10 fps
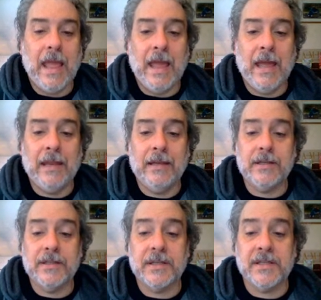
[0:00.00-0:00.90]
And
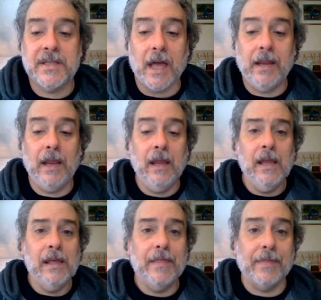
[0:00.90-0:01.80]
it's a study
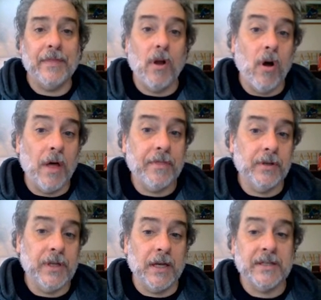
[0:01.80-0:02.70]
that the
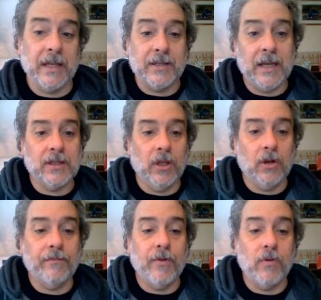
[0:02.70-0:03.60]
author does that takes a
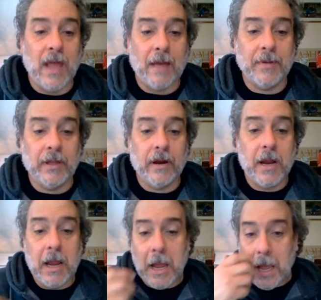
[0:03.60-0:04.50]
look at
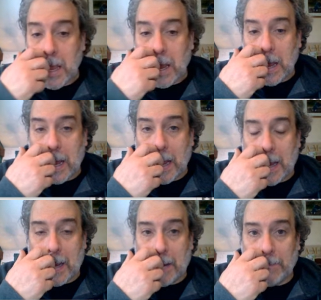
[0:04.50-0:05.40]
vocabulary
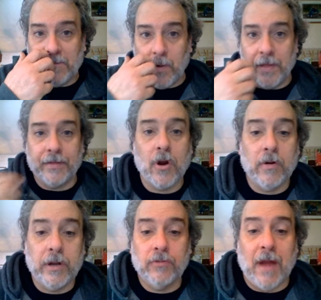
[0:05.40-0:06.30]
uh, with
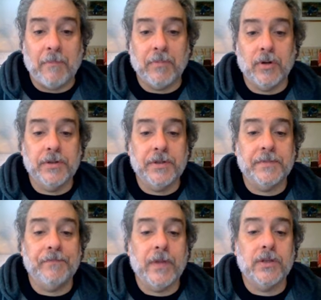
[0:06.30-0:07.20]
current
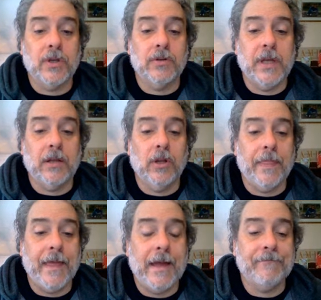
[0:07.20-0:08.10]
rappers. So take a
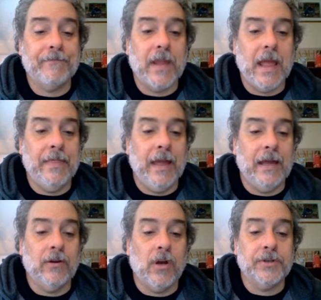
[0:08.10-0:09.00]
look at that. And
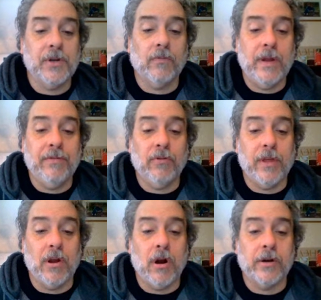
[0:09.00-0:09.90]
then also read through
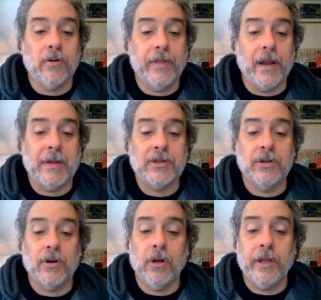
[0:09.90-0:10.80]
the article that I
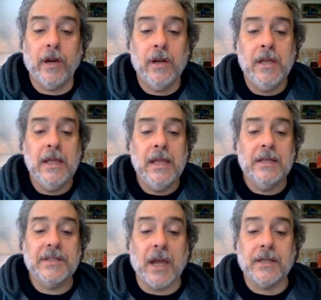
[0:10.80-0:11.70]
mentioned earlier.
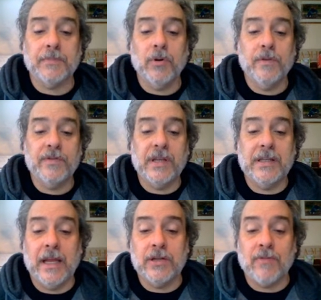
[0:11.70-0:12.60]
Science proves it.
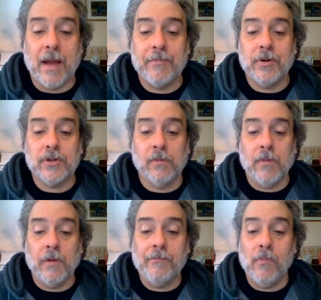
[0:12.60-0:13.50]
Today's rappers are
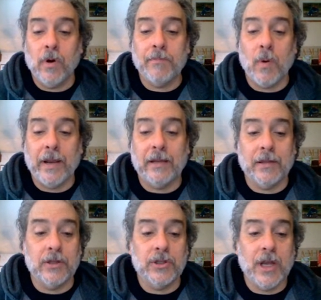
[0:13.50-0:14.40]
more, more
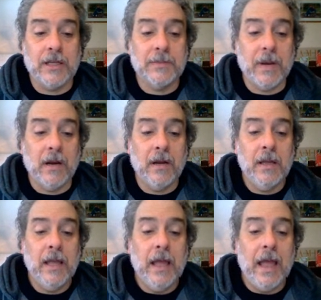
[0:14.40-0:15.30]
poetic than Shakespeare.
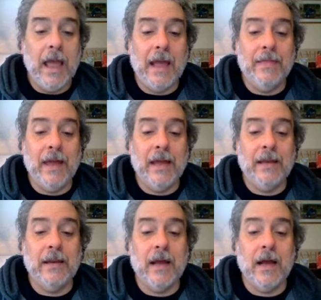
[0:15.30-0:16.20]
And
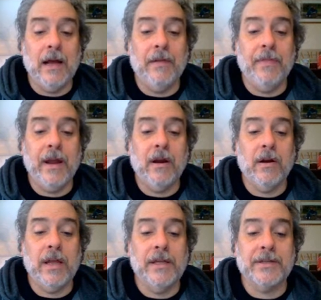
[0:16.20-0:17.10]
then uh,
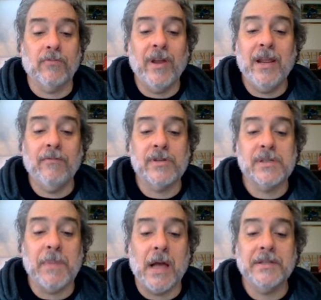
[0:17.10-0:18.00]
there is a reading
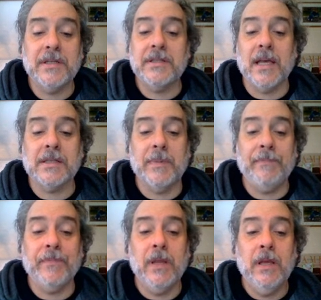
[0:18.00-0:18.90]
response
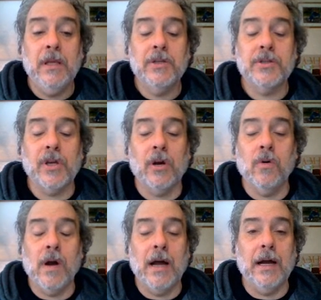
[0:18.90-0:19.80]
assessment.
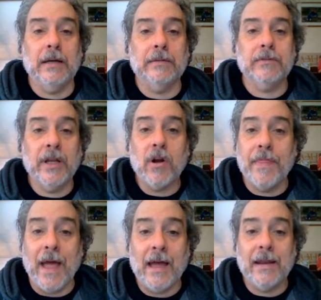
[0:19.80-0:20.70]
So uh, click
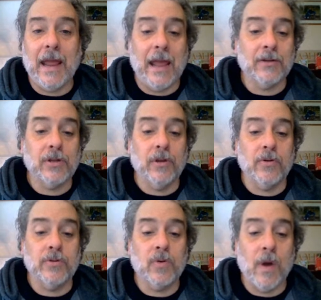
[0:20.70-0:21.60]
on that, answer
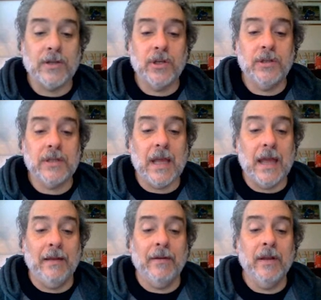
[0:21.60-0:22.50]
those questions.
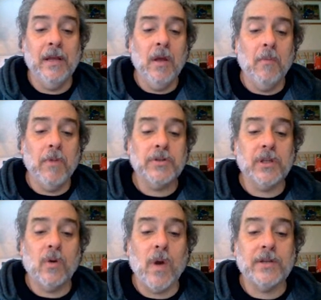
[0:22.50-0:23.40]
And most
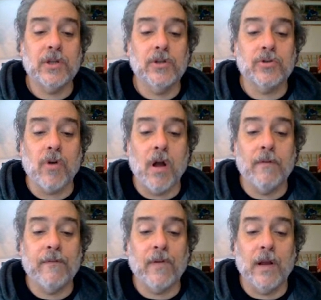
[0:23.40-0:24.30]
of the questions
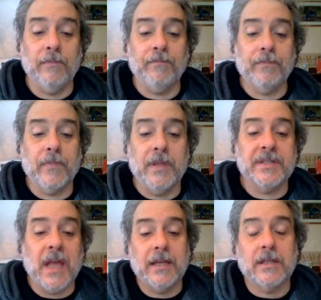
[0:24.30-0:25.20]
draw from the
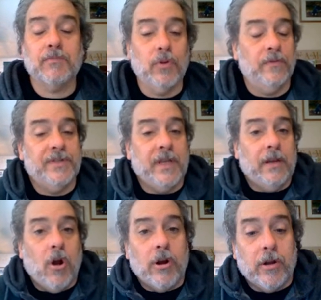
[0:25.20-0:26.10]
Science Proves
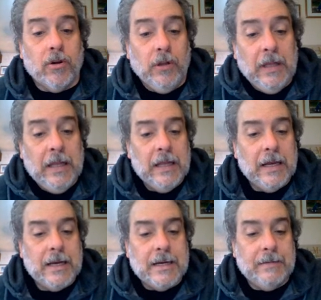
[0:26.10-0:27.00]
It article.
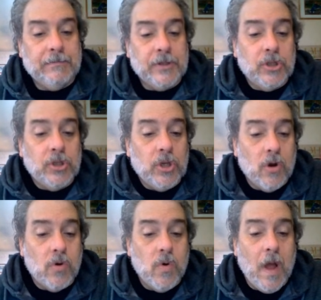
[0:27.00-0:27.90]
Um,
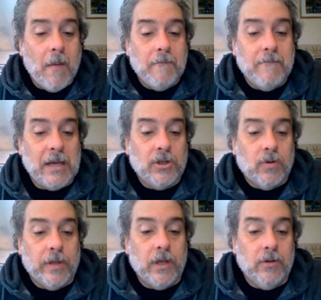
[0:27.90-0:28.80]
so make
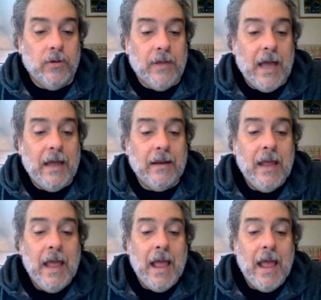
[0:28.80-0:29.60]
sure that you do that.